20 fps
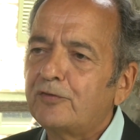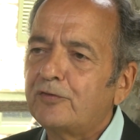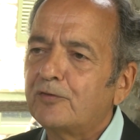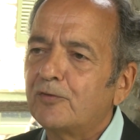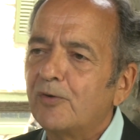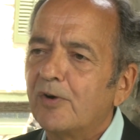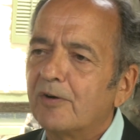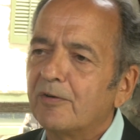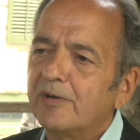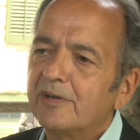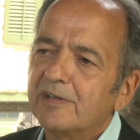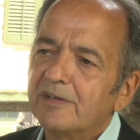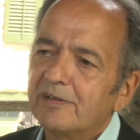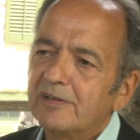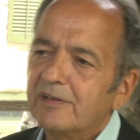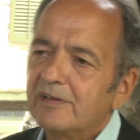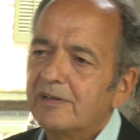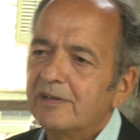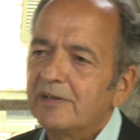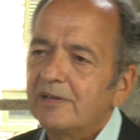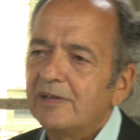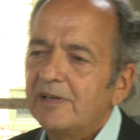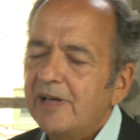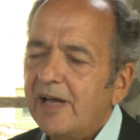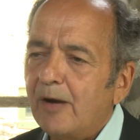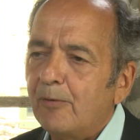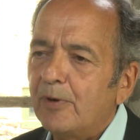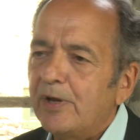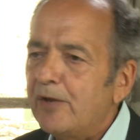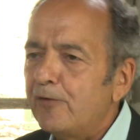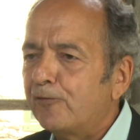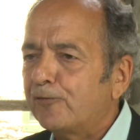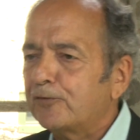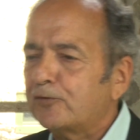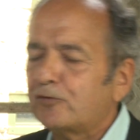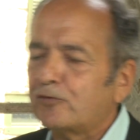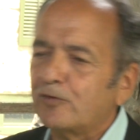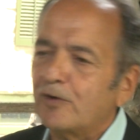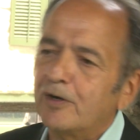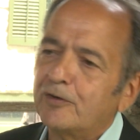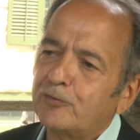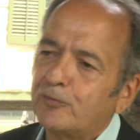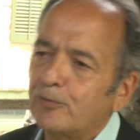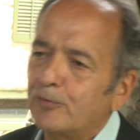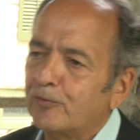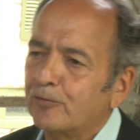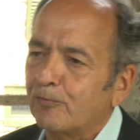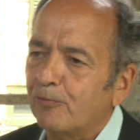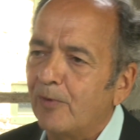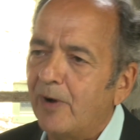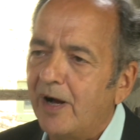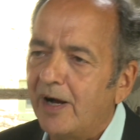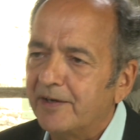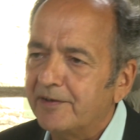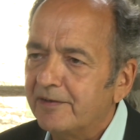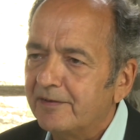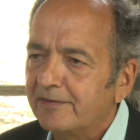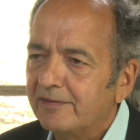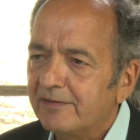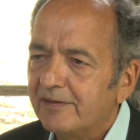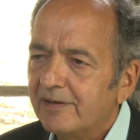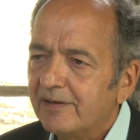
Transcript: story. Our infrastructure is rotted.